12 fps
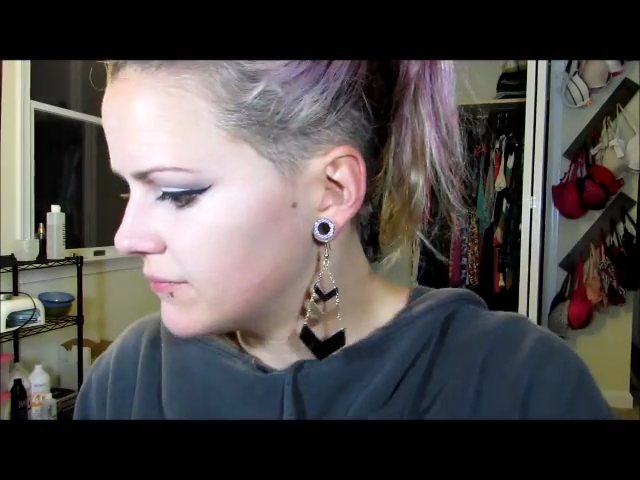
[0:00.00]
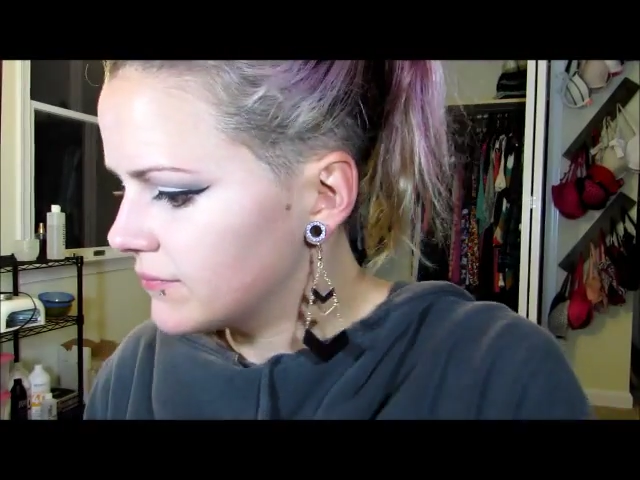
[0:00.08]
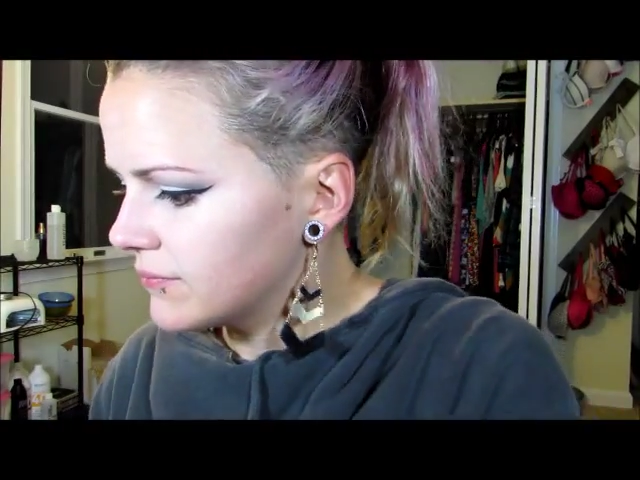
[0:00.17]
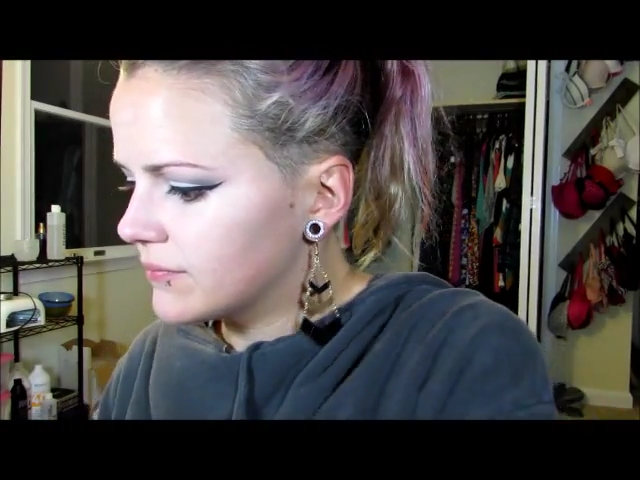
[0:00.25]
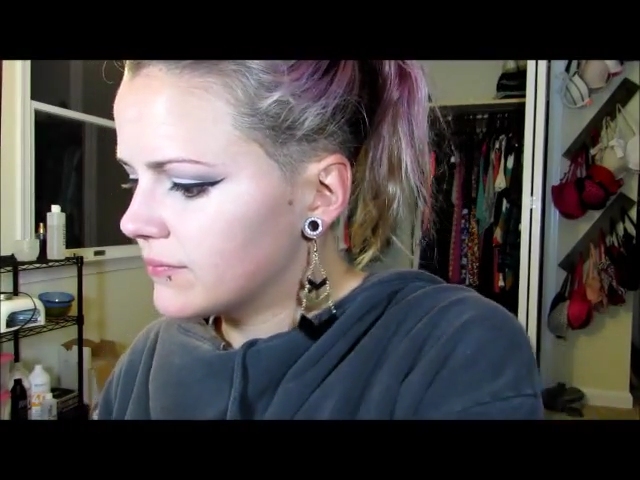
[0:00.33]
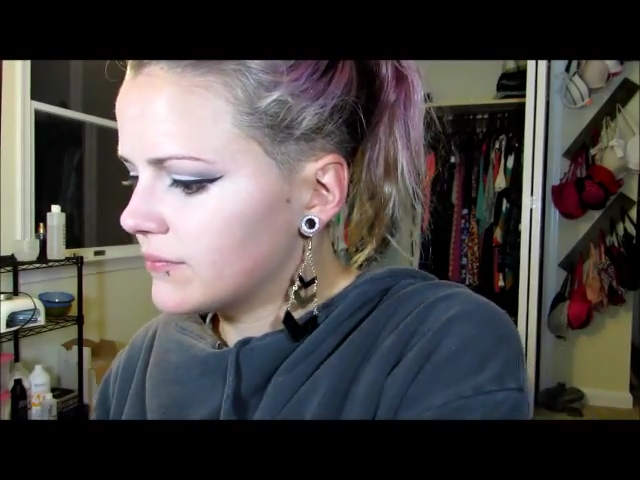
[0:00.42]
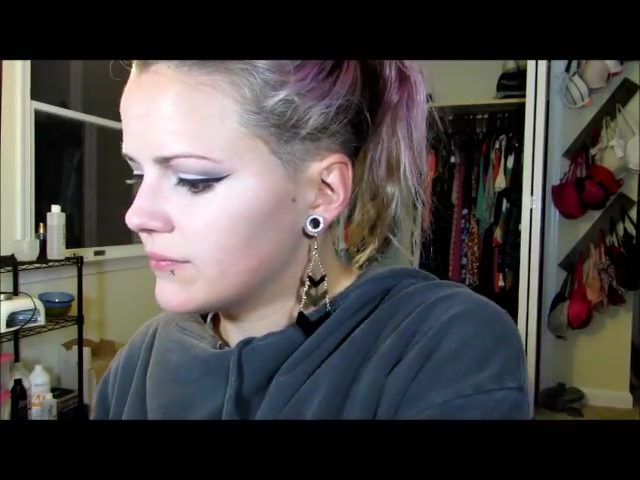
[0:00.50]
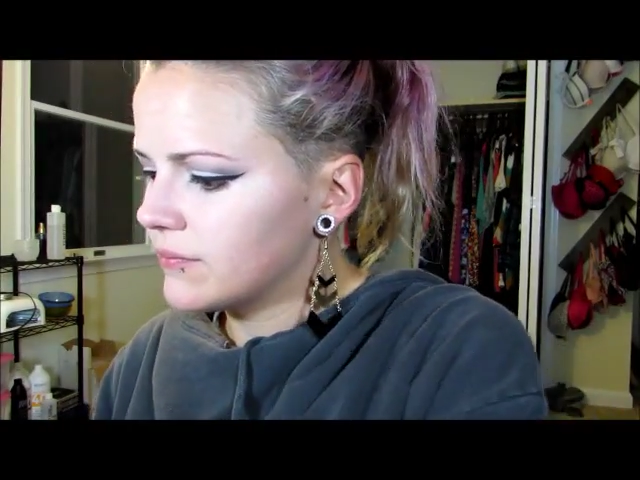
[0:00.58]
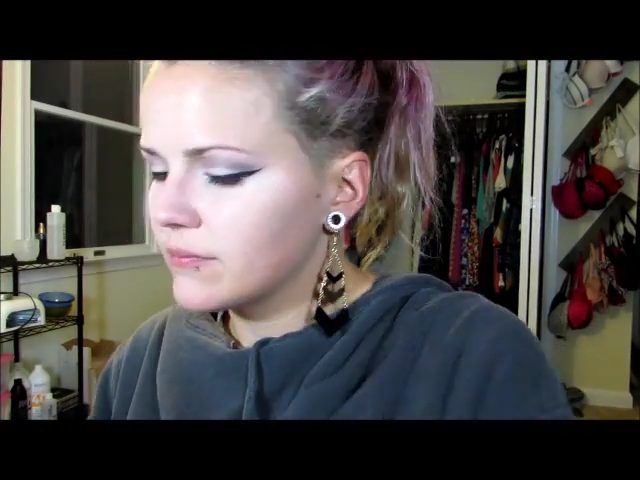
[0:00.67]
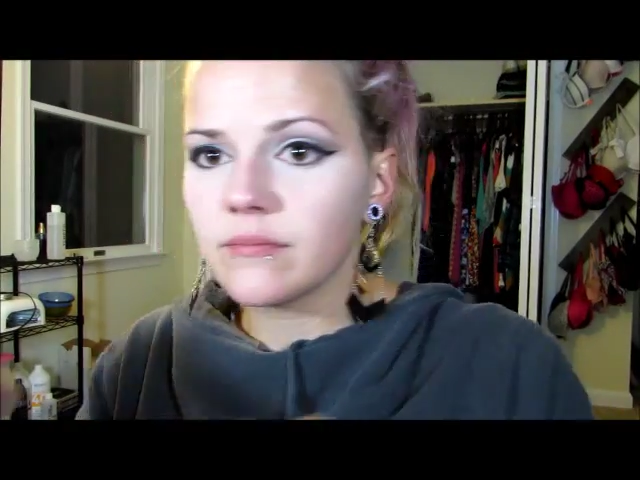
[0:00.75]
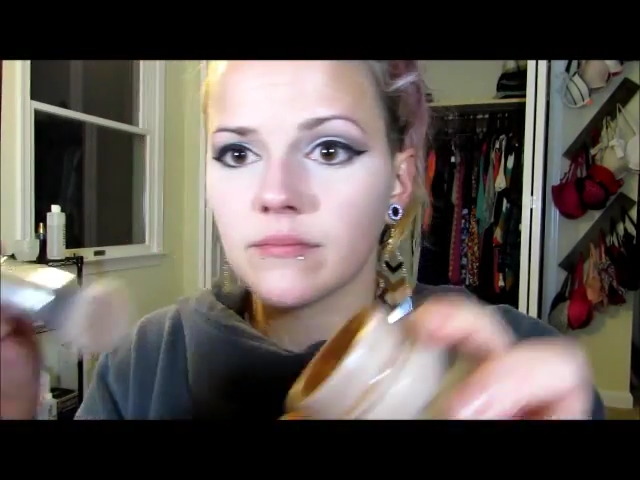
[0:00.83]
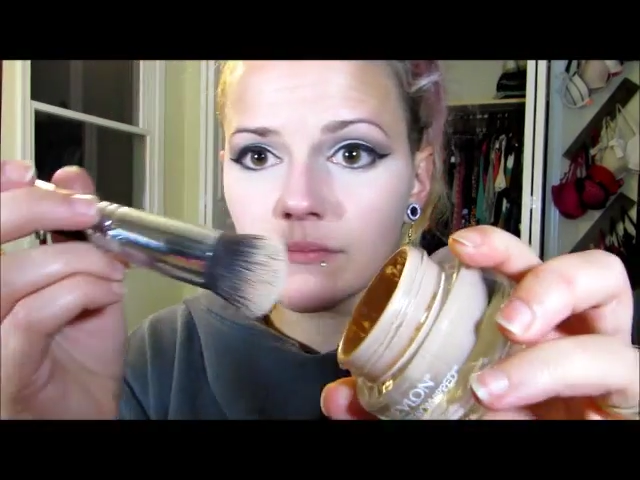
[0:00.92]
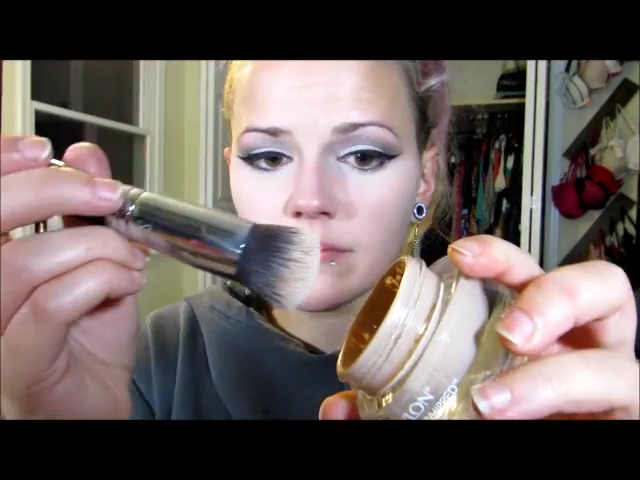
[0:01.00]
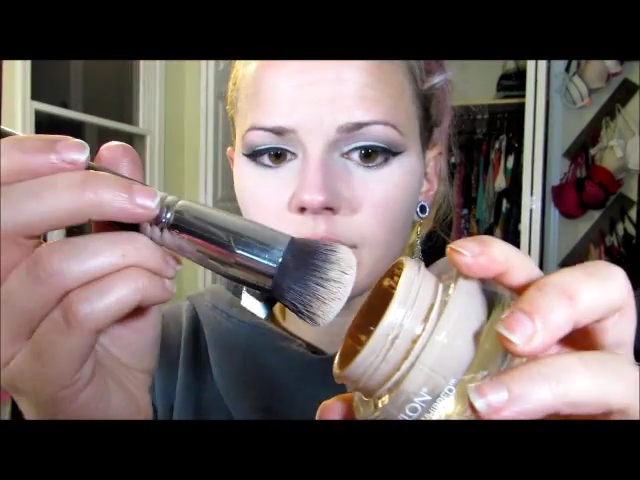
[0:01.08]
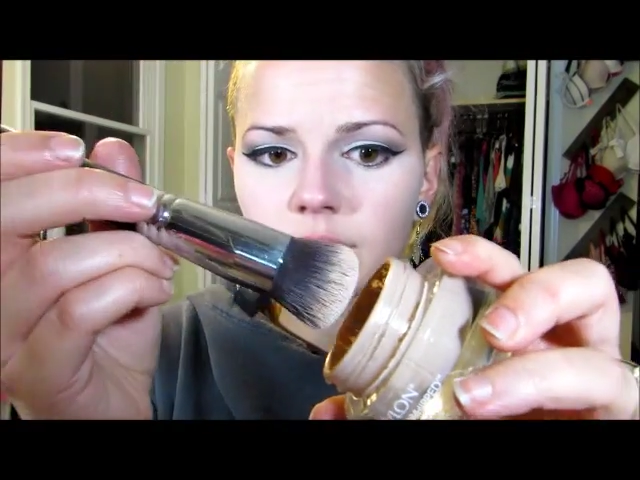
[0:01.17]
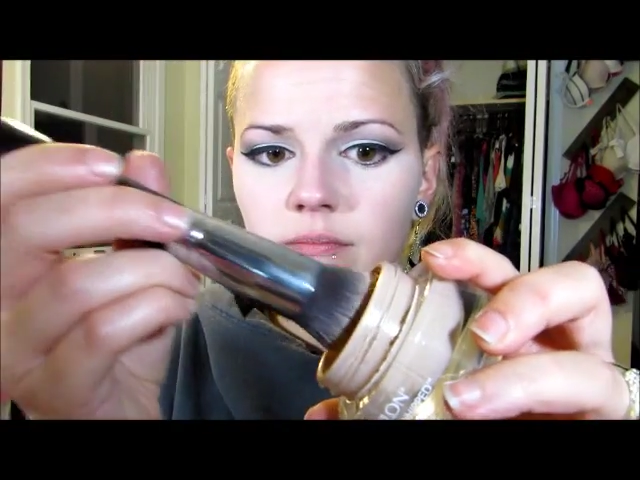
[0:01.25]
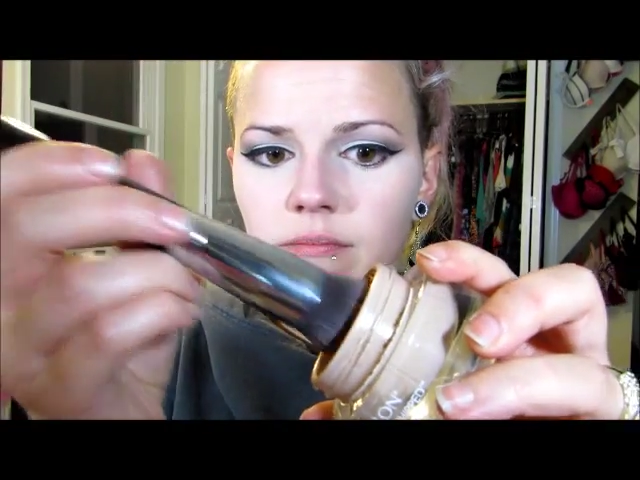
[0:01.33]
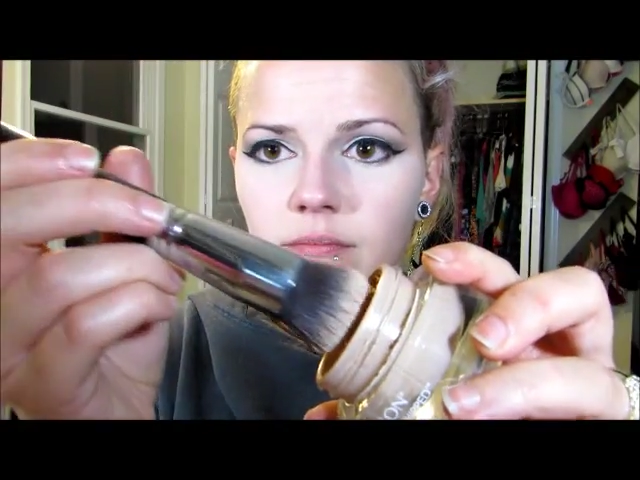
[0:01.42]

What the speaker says: I'm going to spray it with this